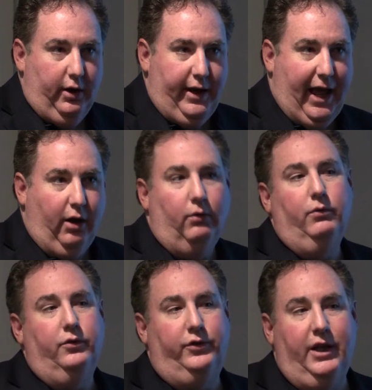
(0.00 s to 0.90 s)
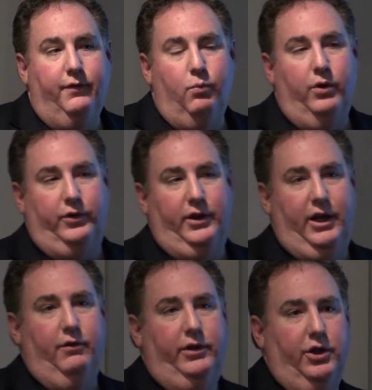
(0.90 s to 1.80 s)
Now, Stephen was a
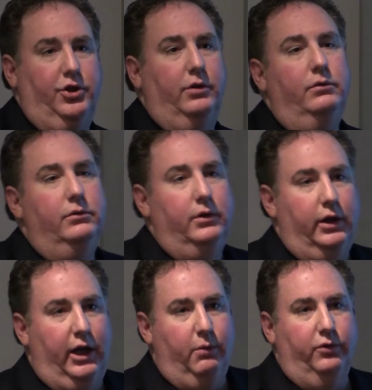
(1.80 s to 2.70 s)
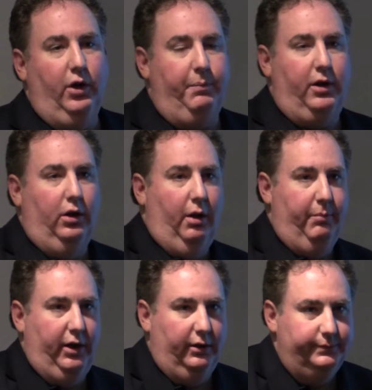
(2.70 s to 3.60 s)
theoretician. He was up at
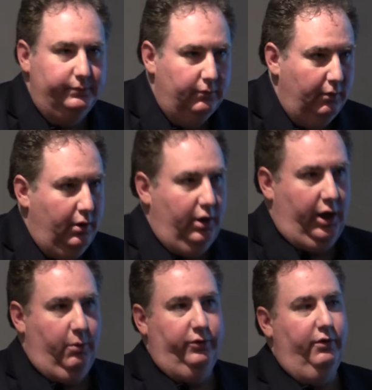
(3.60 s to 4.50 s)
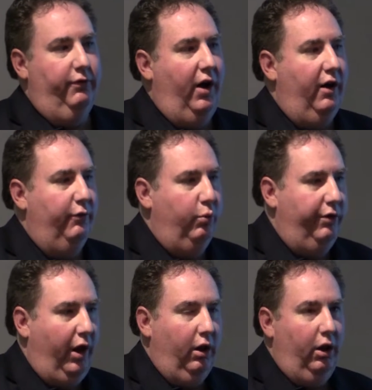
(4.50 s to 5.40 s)
Columbia. He was involved
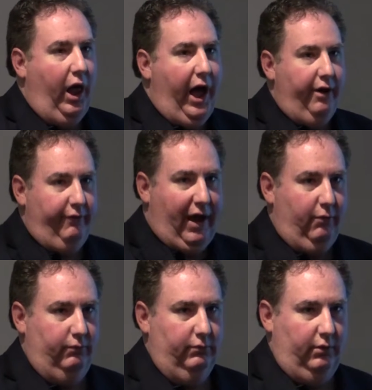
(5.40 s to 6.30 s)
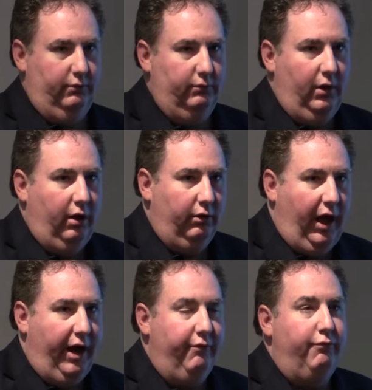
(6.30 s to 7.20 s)
with a lot
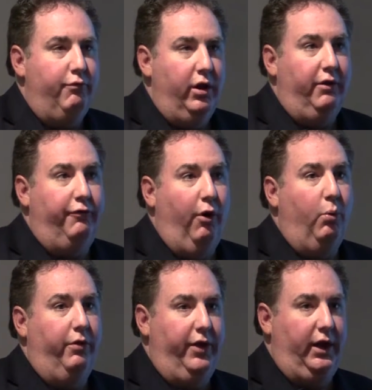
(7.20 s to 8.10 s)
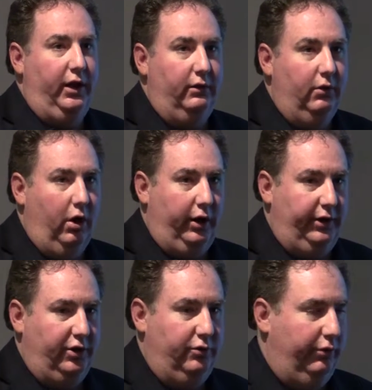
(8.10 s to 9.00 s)
of really forward-thinking
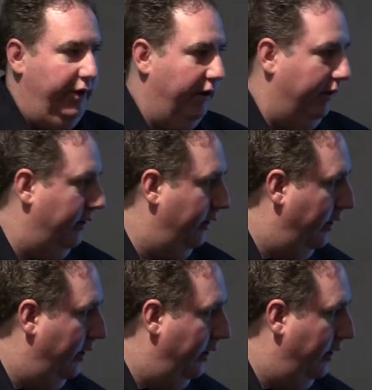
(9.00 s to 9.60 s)
architectural theory.